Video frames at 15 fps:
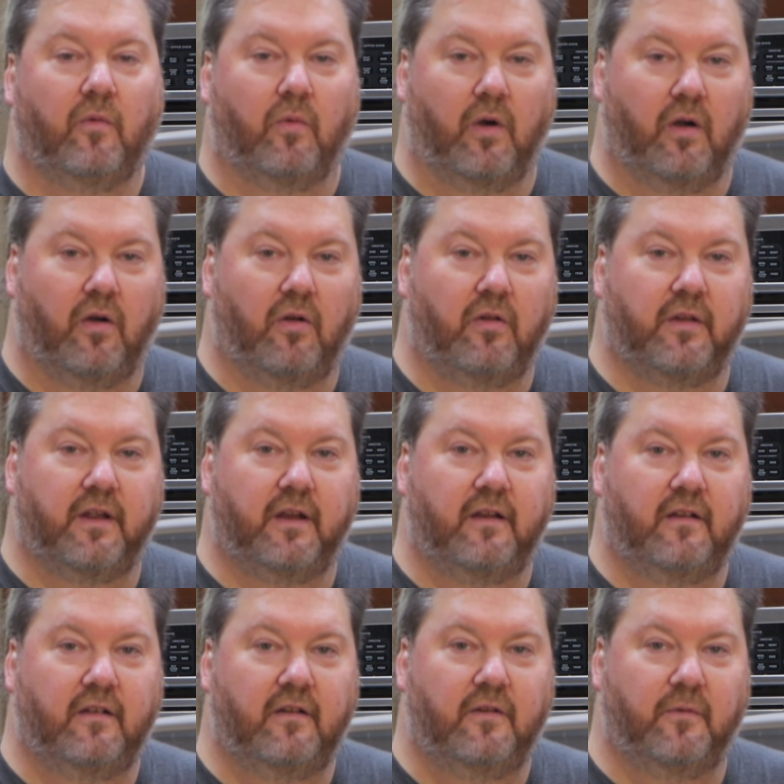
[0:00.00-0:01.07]
We're
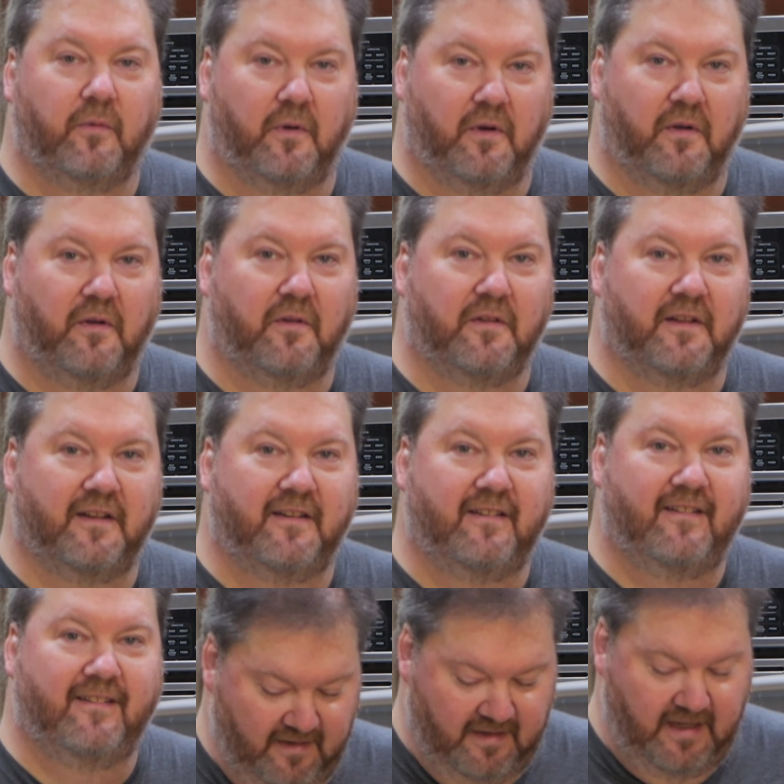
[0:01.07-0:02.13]
holding. We're holding.
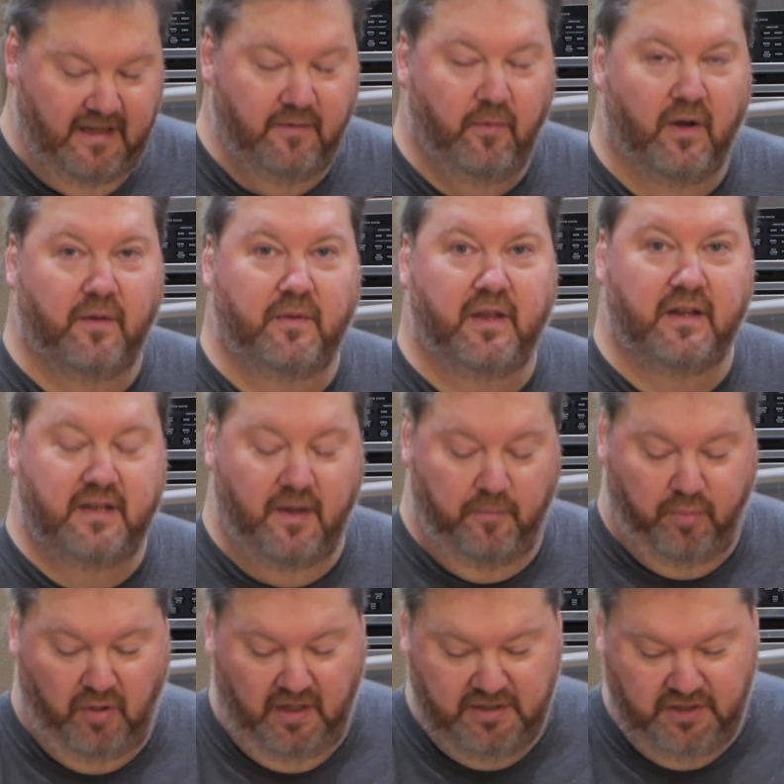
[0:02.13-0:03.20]
Okay, you want to get
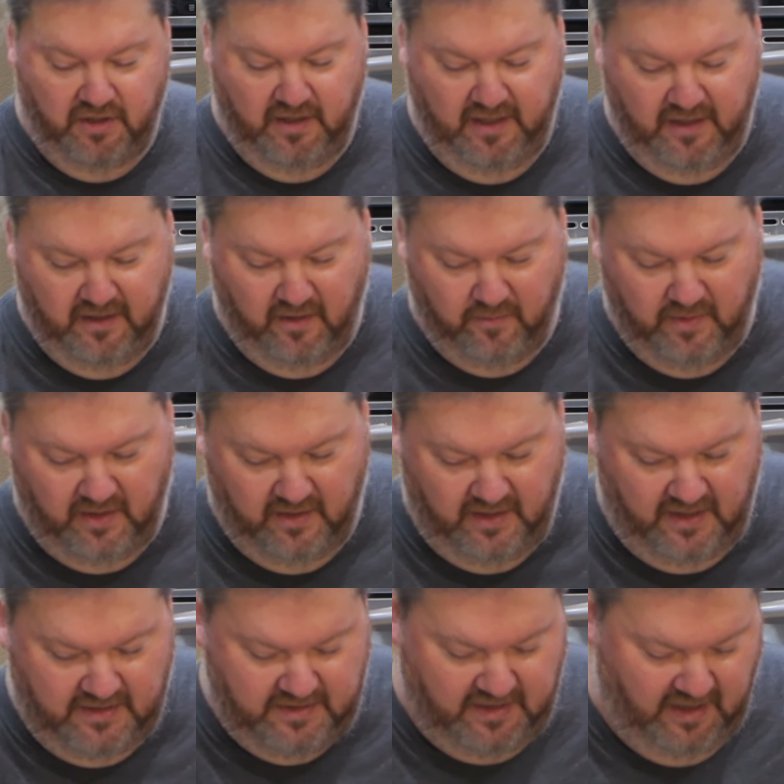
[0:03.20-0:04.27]
that pressure in there real
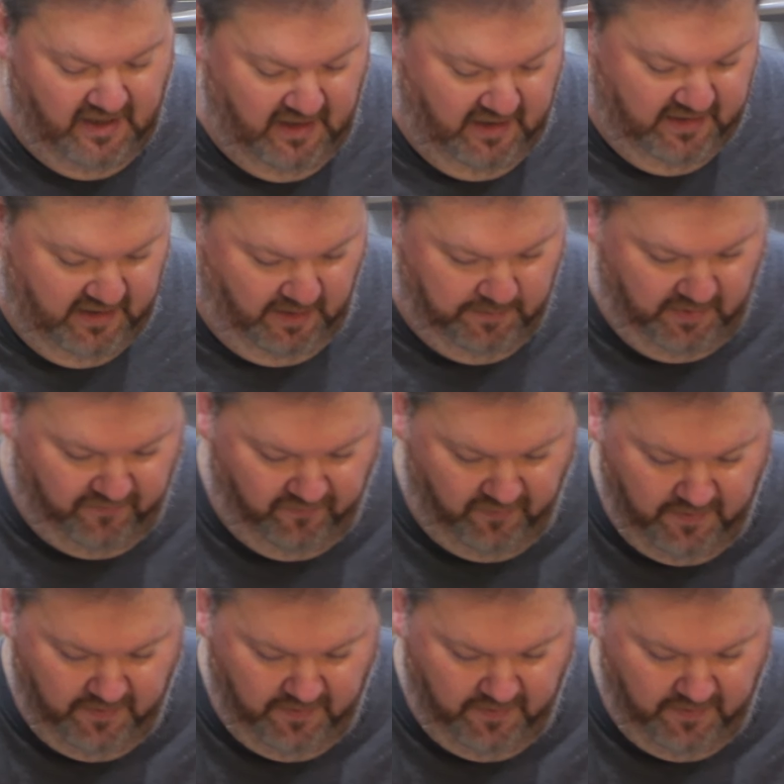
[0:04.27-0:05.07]
nice. Now I'm going to